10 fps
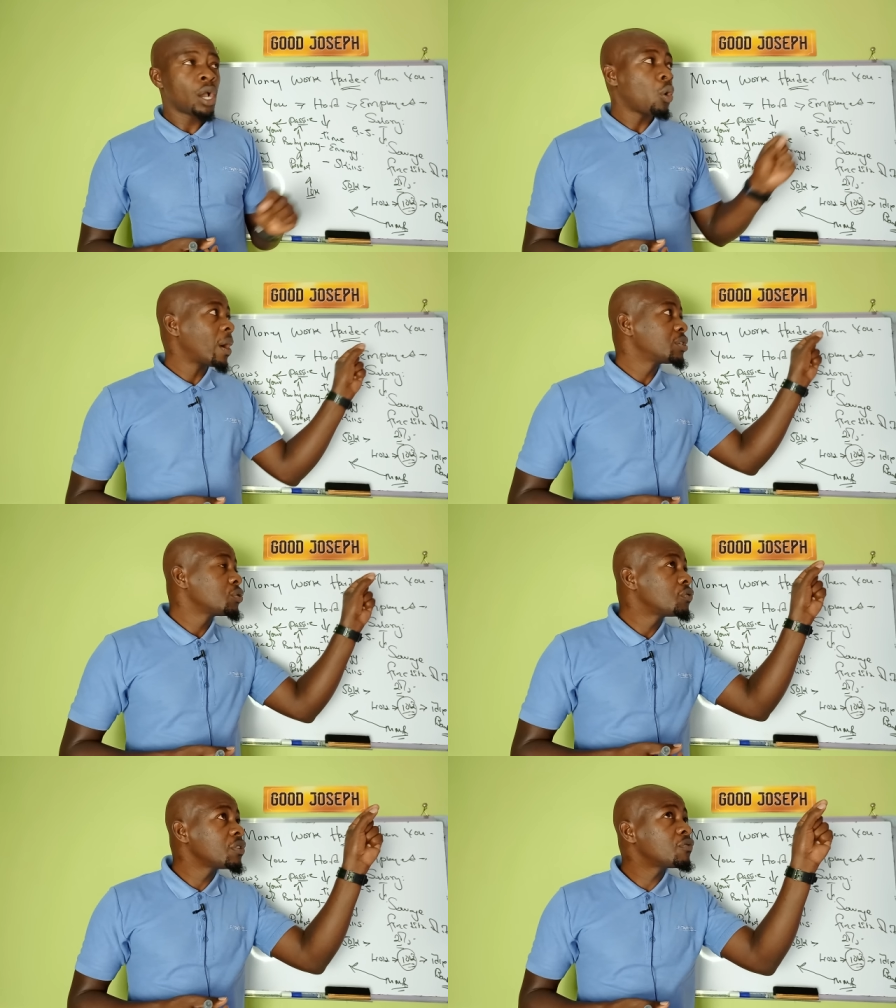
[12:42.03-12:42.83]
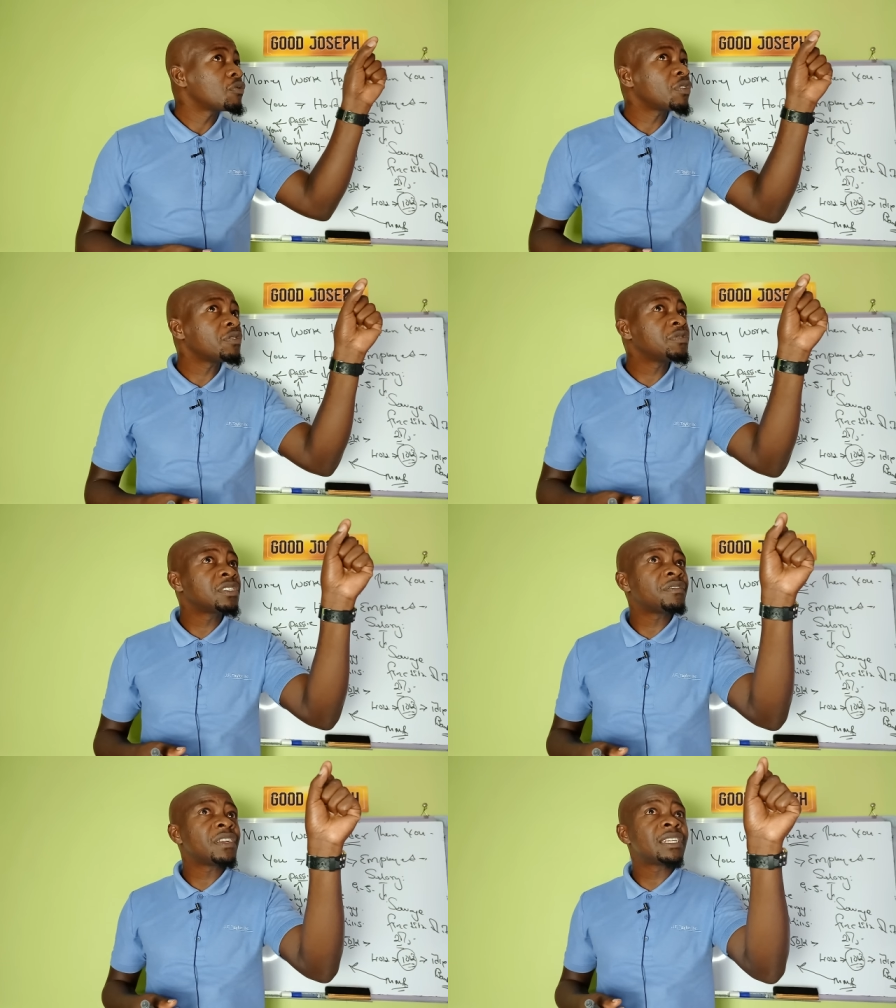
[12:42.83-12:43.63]
1, 2, 3, 4, 5,
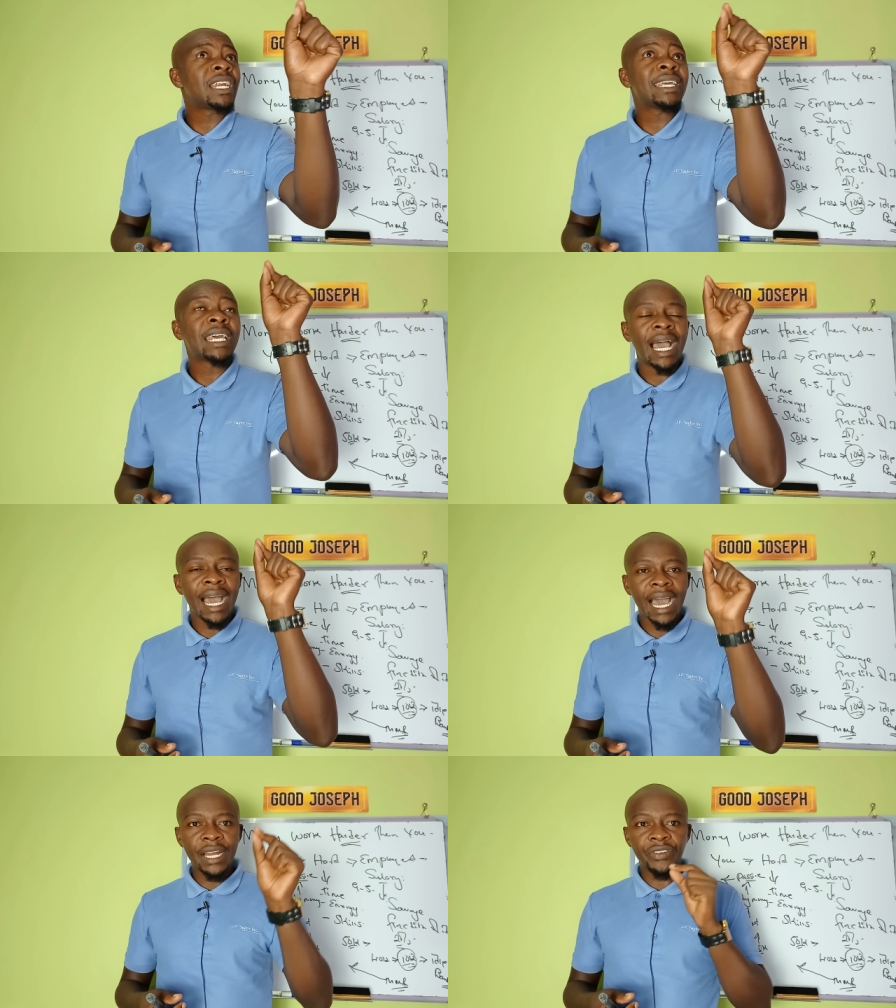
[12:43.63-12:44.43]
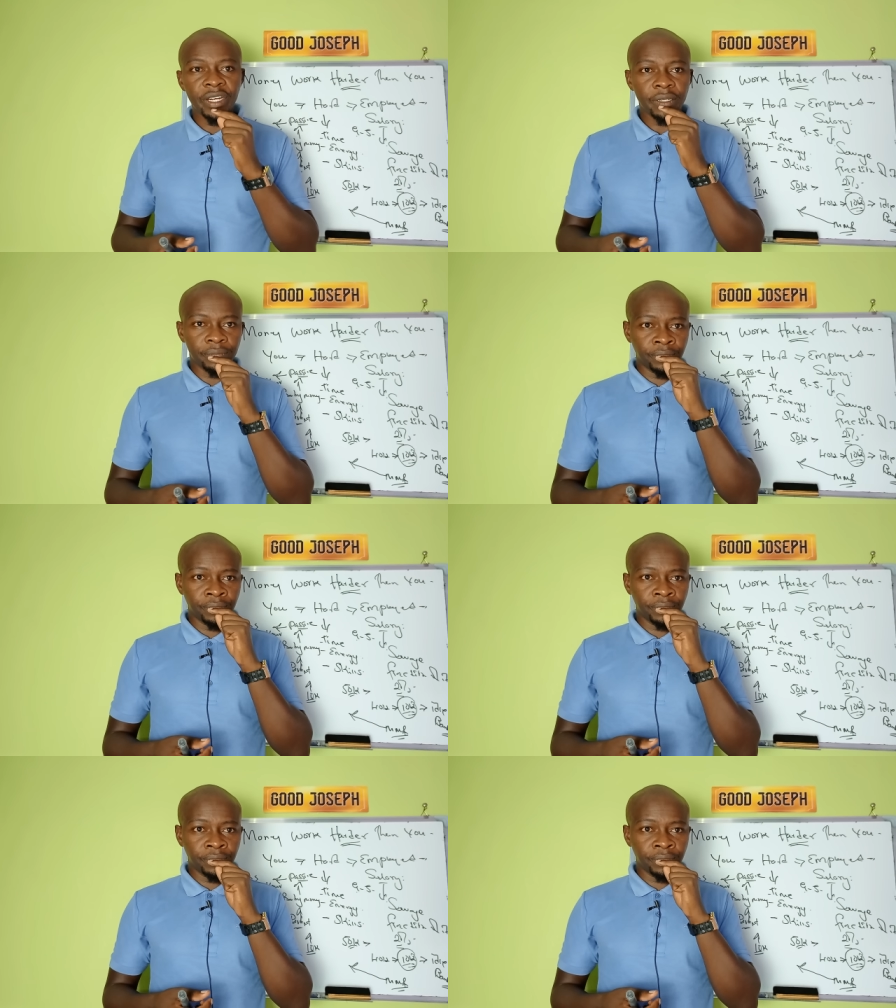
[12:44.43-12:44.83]
6, 7, 8, 9, 100.